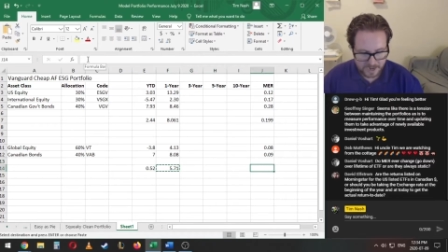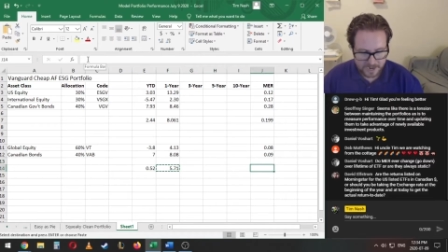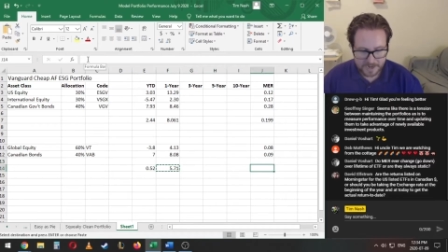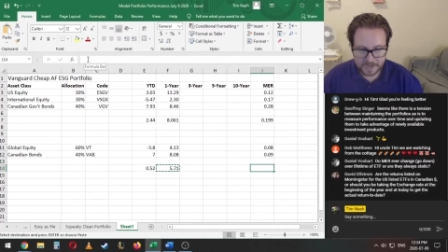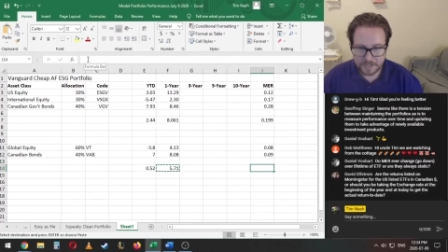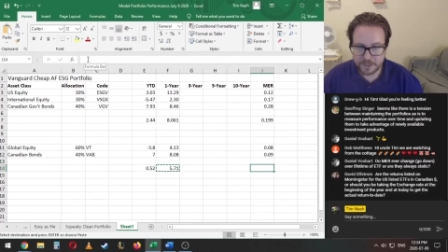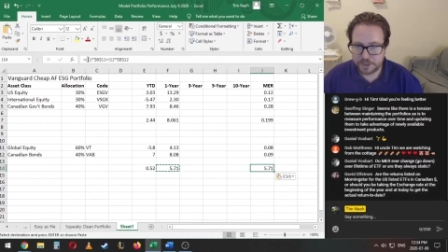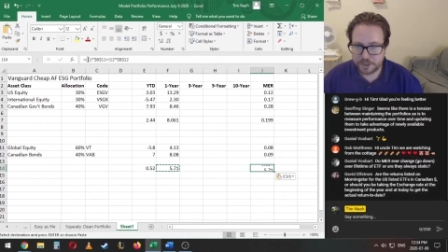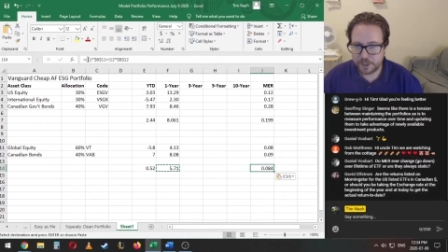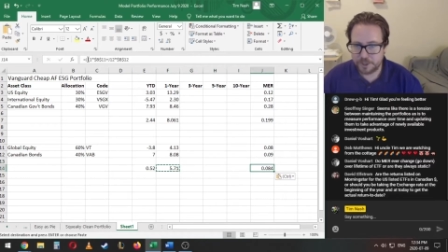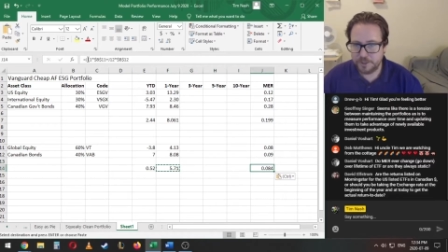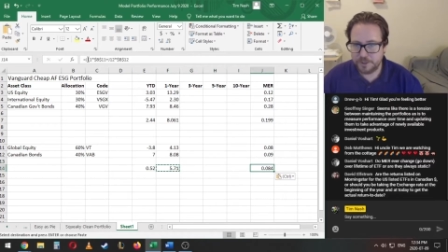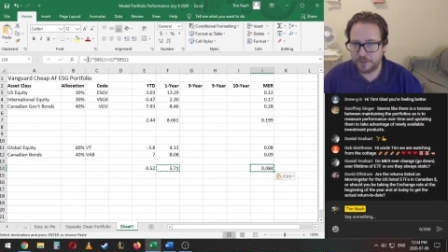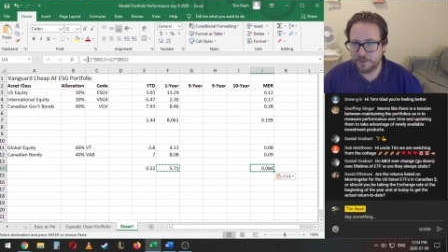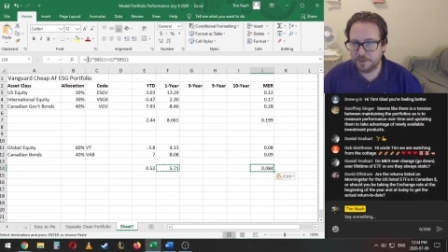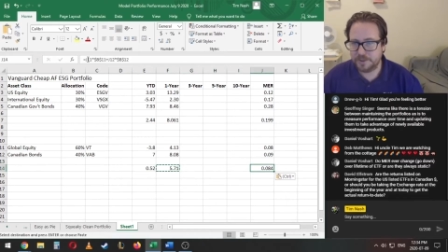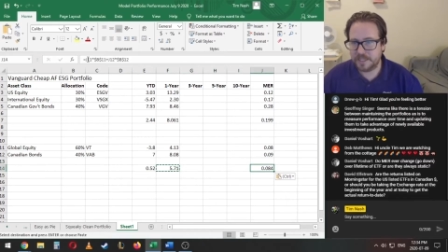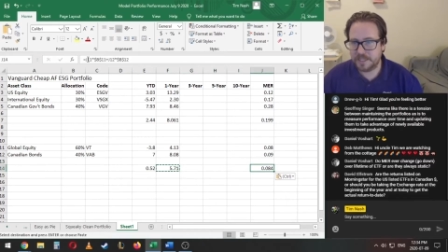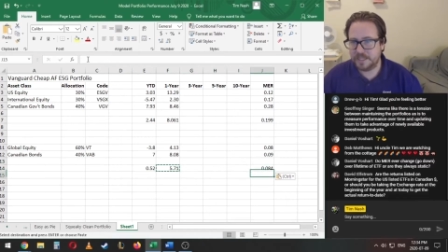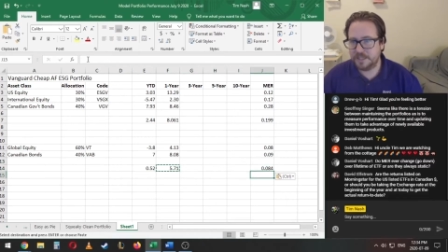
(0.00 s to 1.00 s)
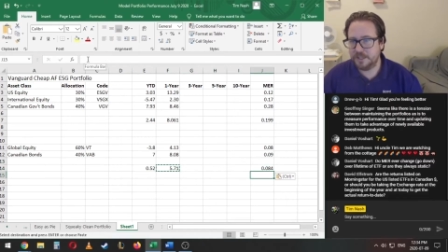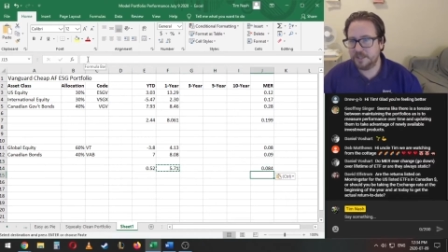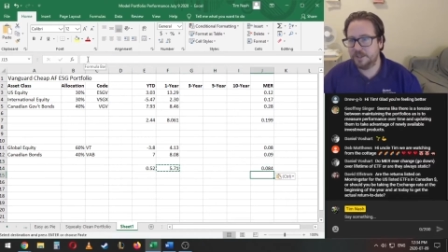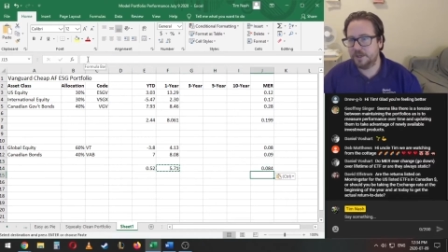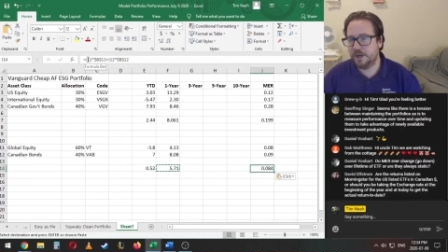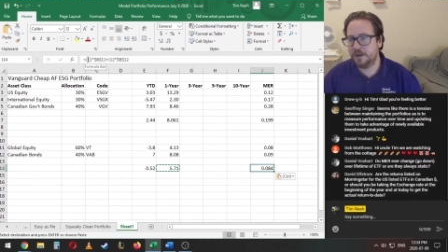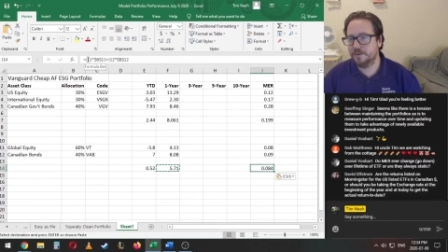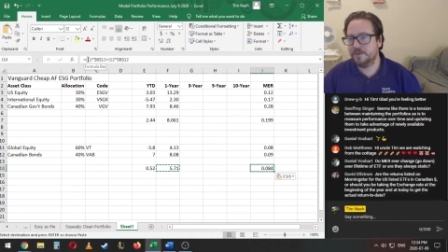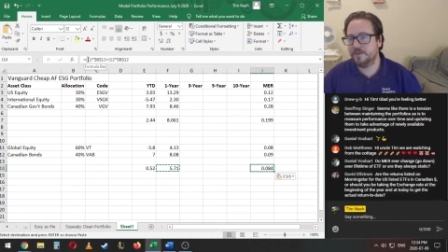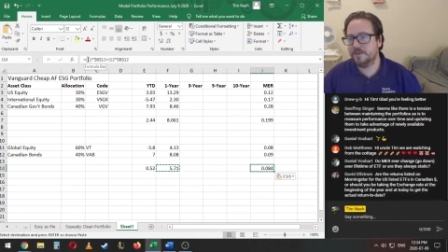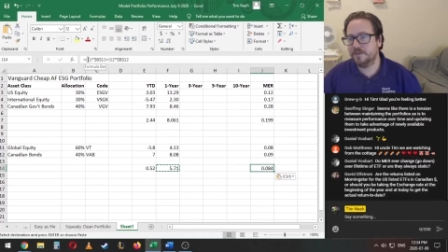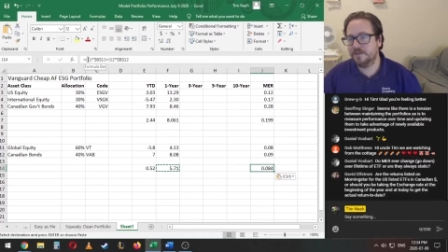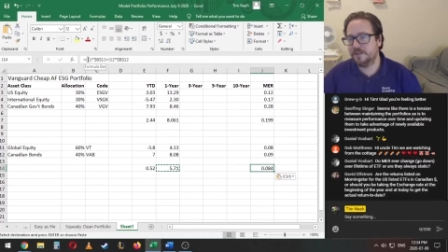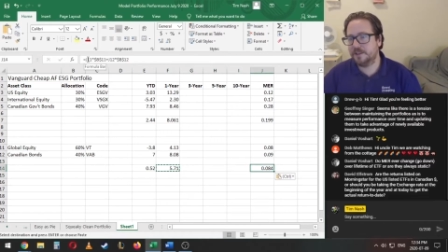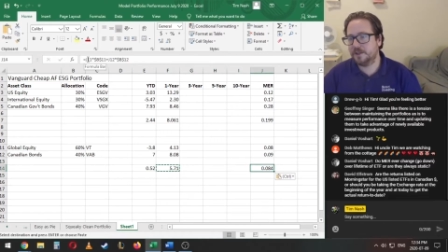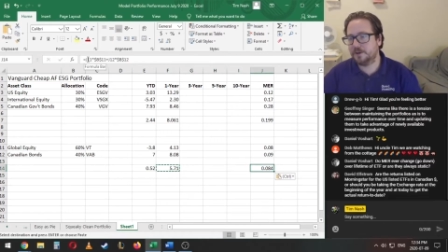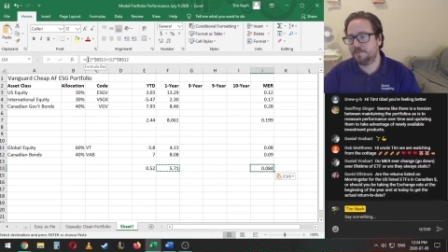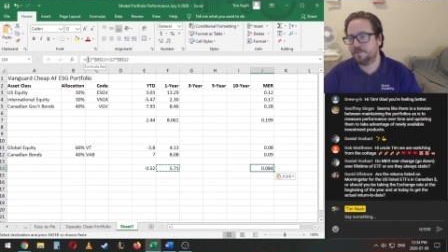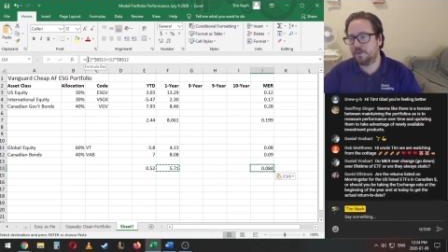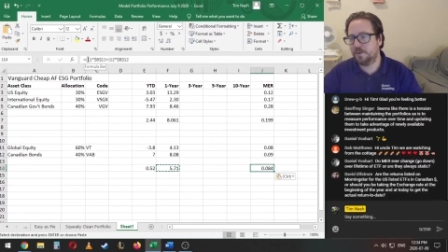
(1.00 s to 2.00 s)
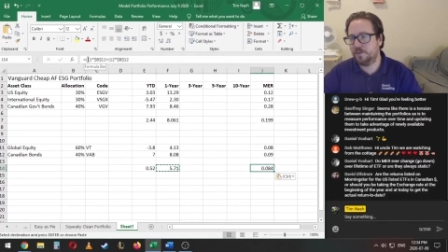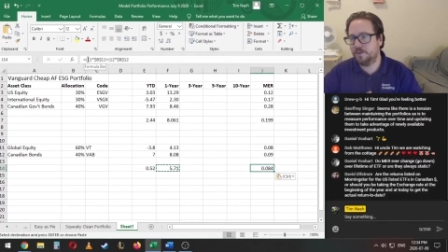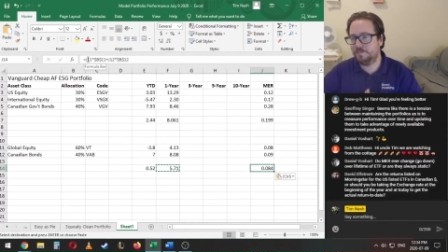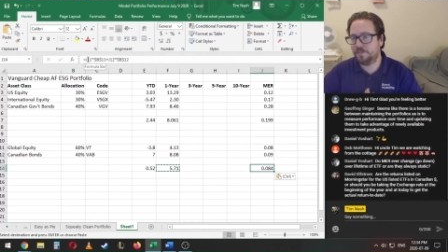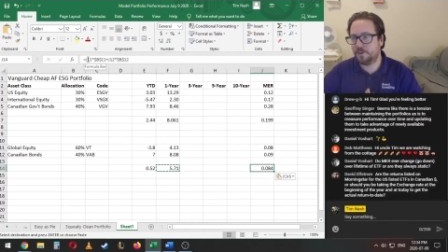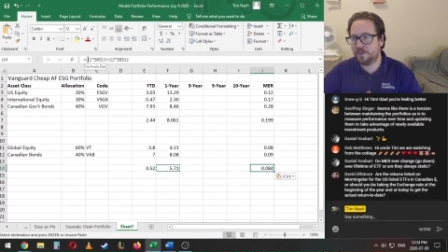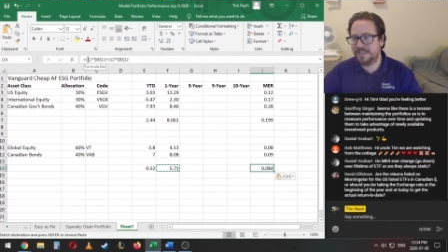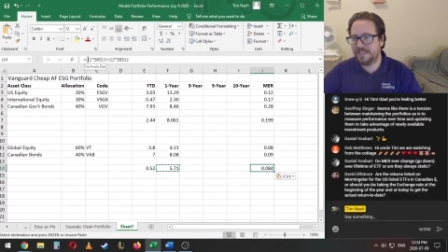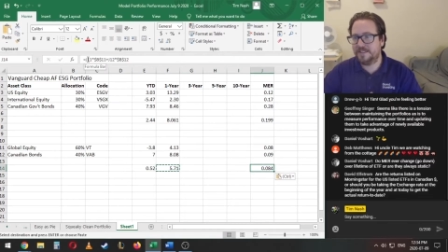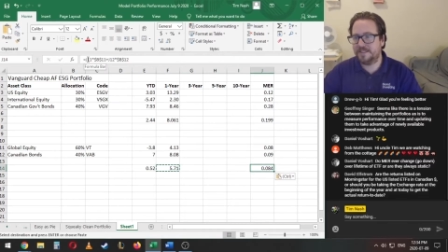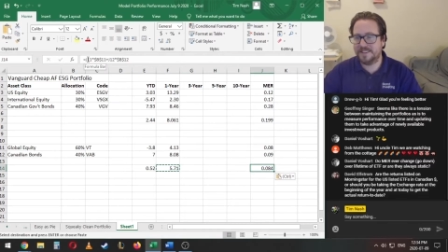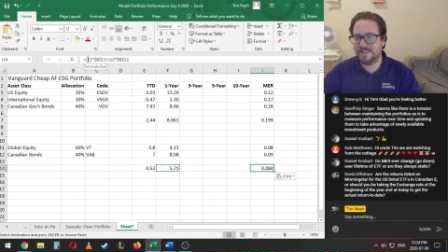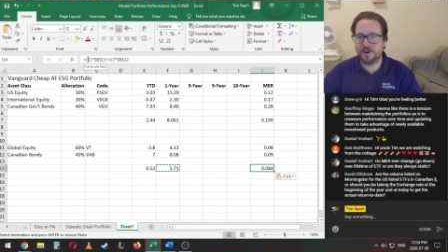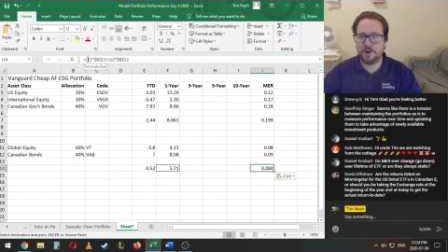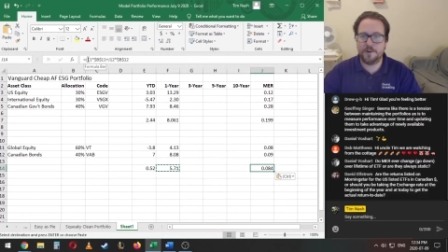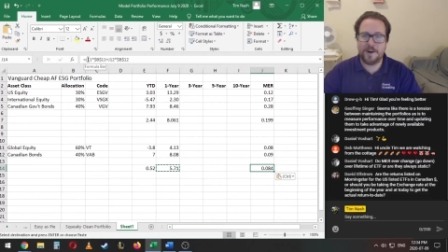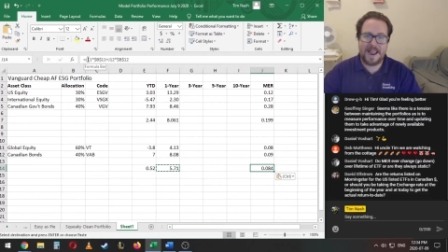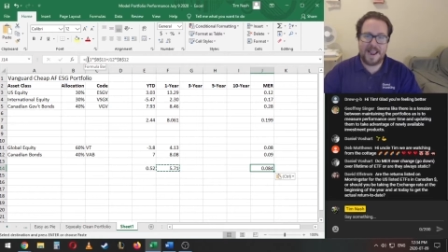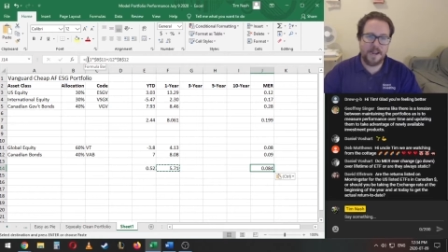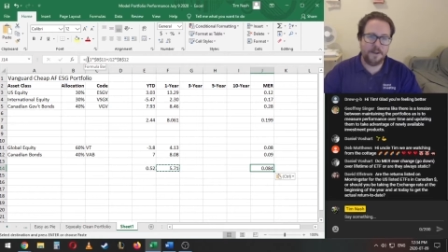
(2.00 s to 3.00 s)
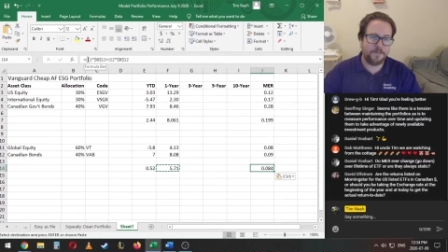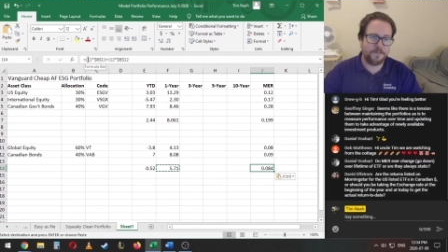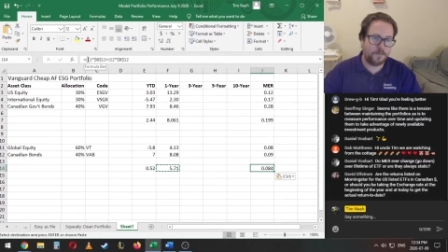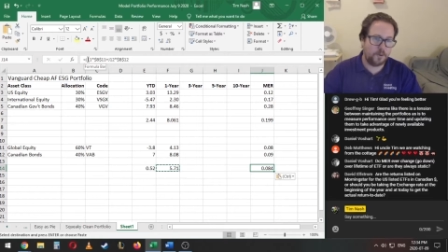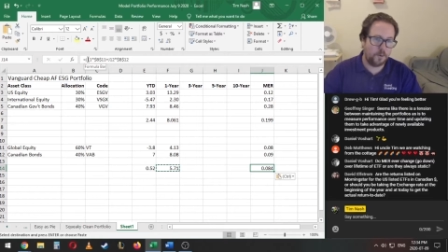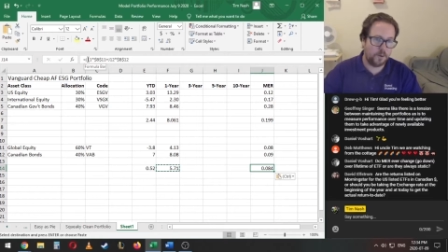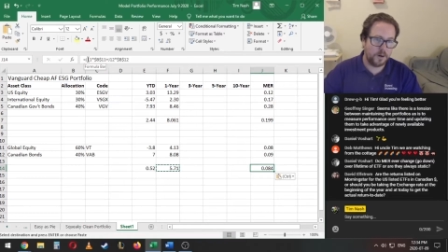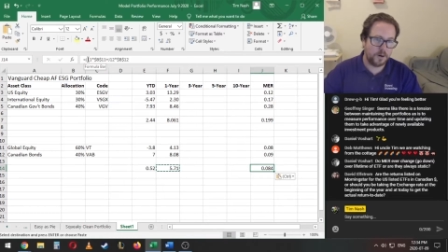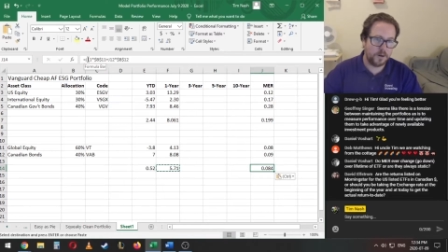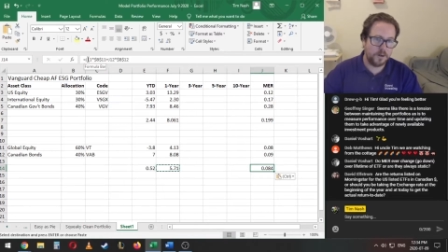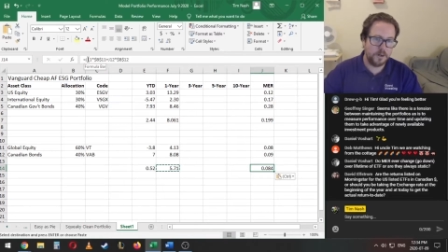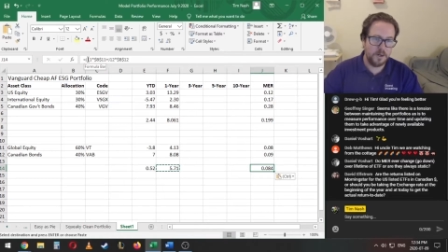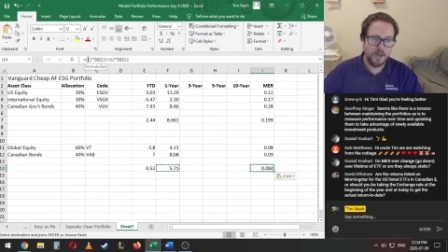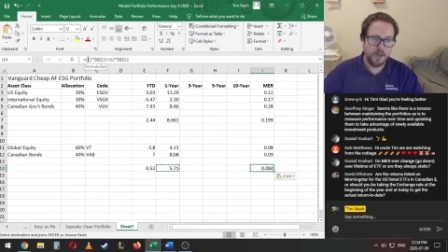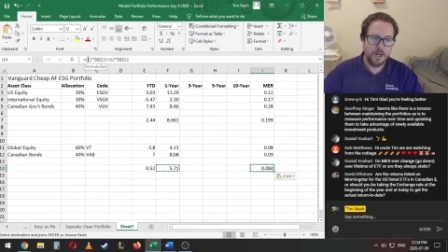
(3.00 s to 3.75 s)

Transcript: and show you that, 0.084